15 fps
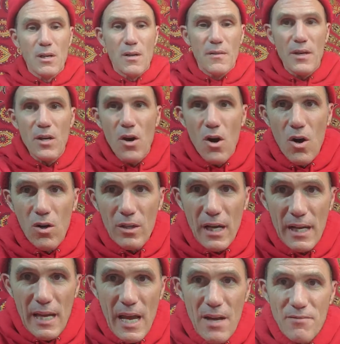They all
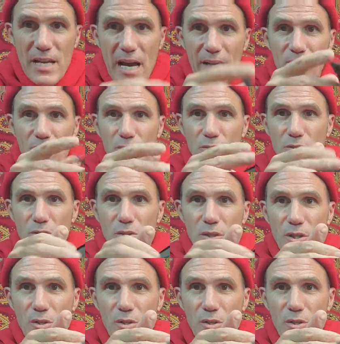kind of have tactical, so you can